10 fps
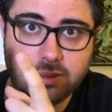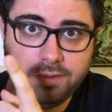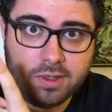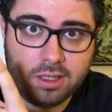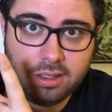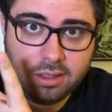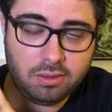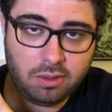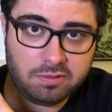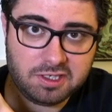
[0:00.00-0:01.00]
We've got
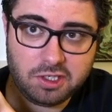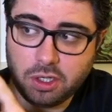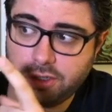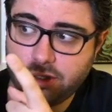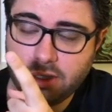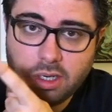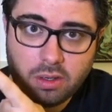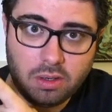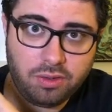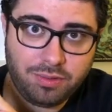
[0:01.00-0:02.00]
Norvos' daughter
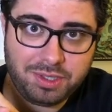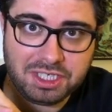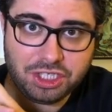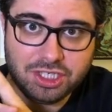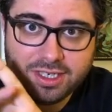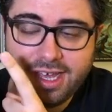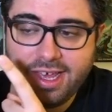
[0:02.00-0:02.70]
or the witch.